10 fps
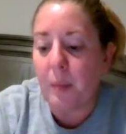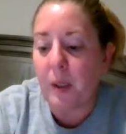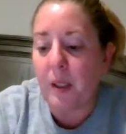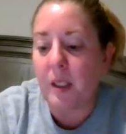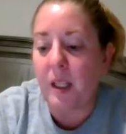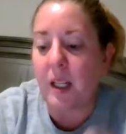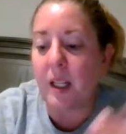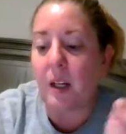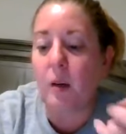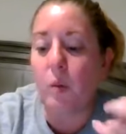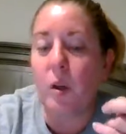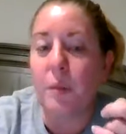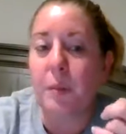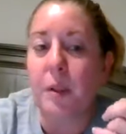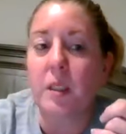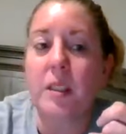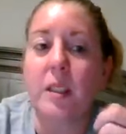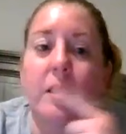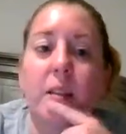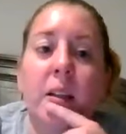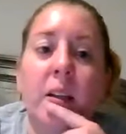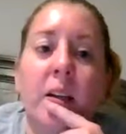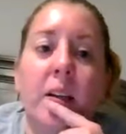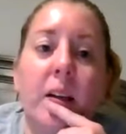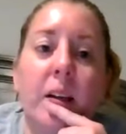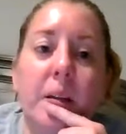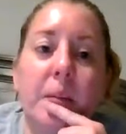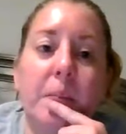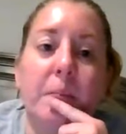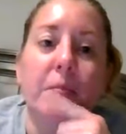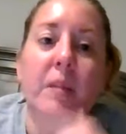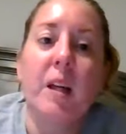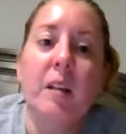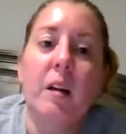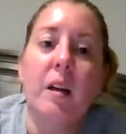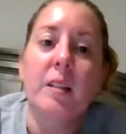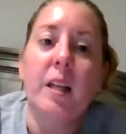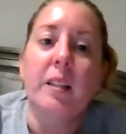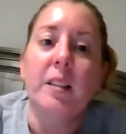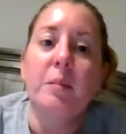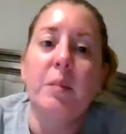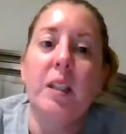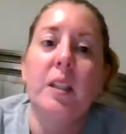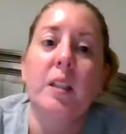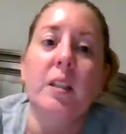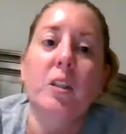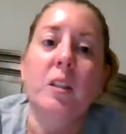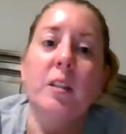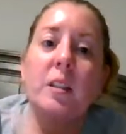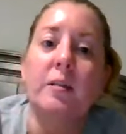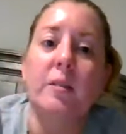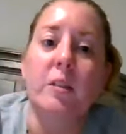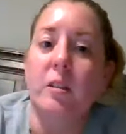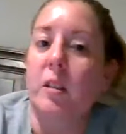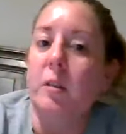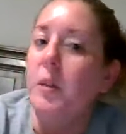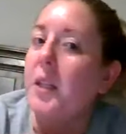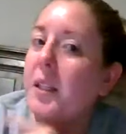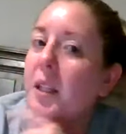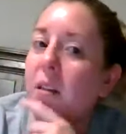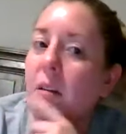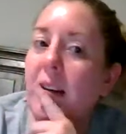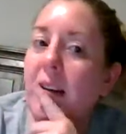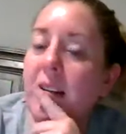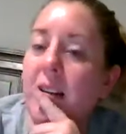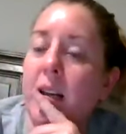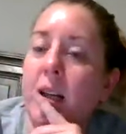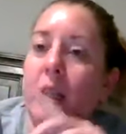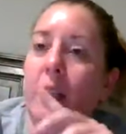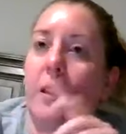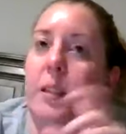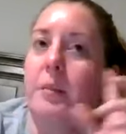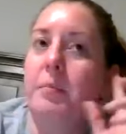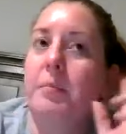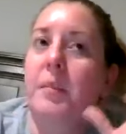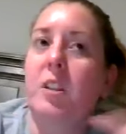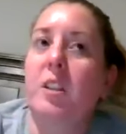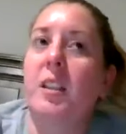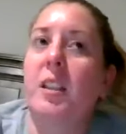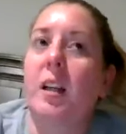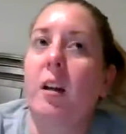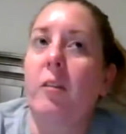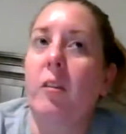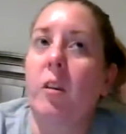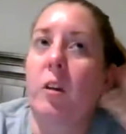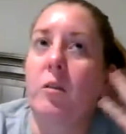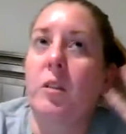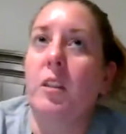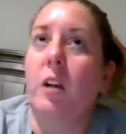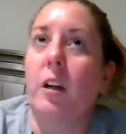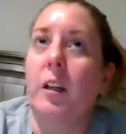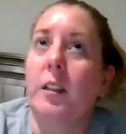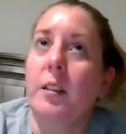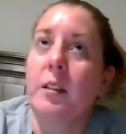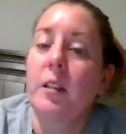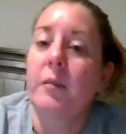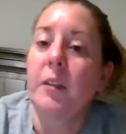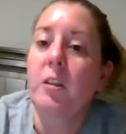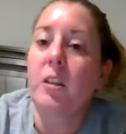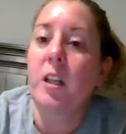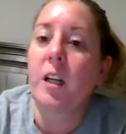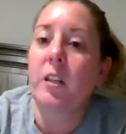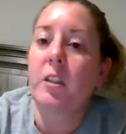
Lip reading: But I got one person had contacted me. She lives just on 183 and she didn't care for the cozy cardigan stuff that she got.